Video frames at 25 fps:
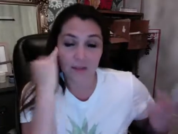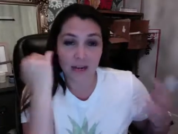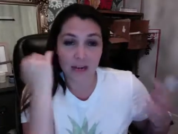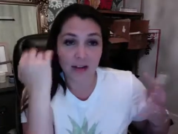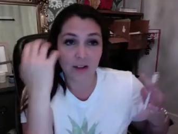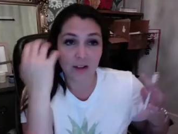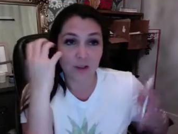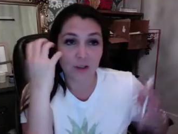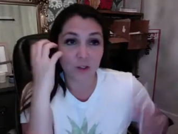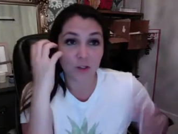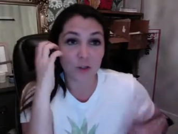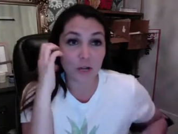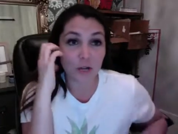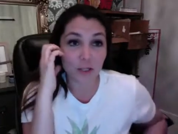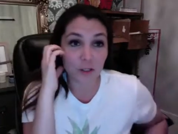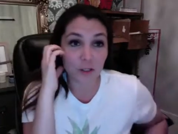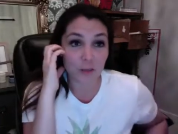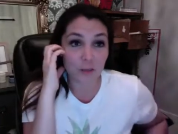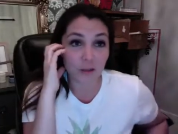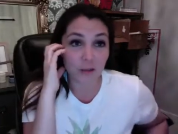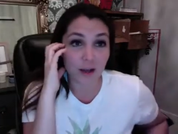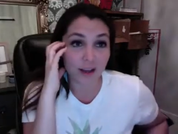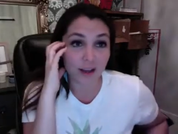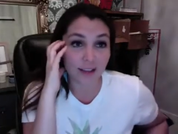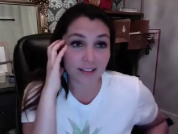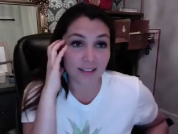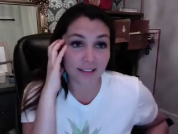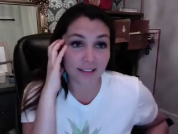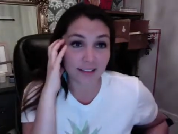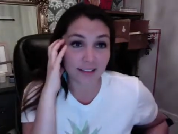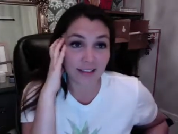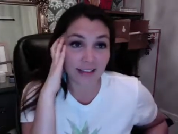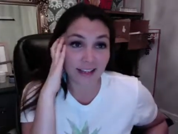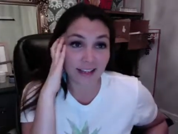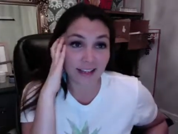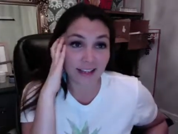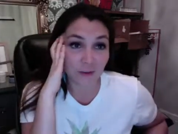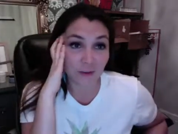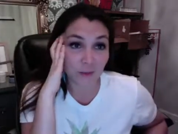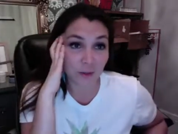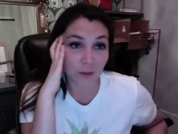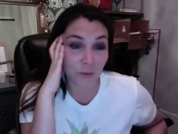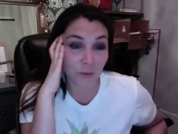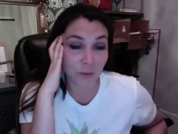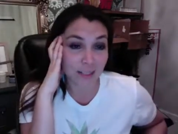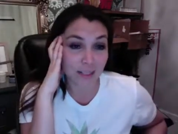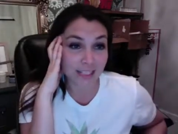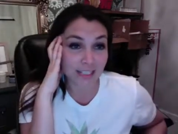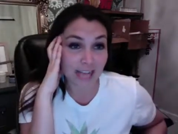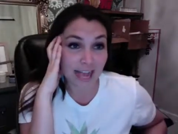treasure box that everyone
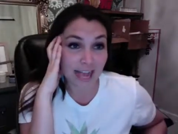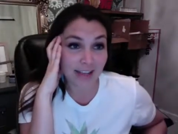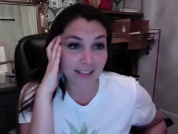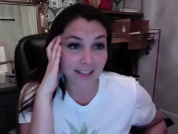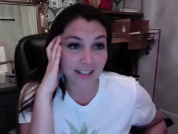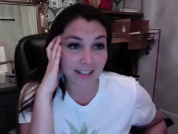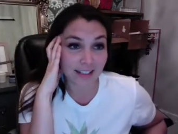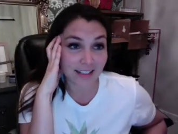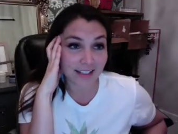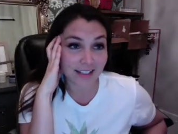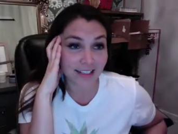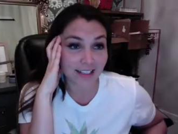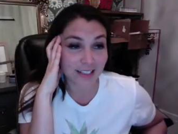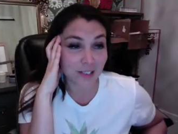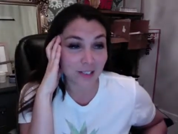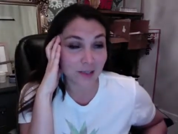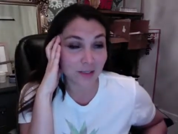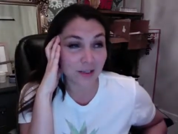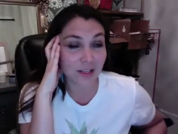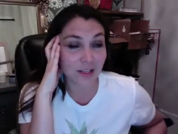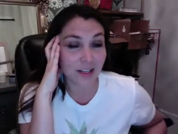wants access to.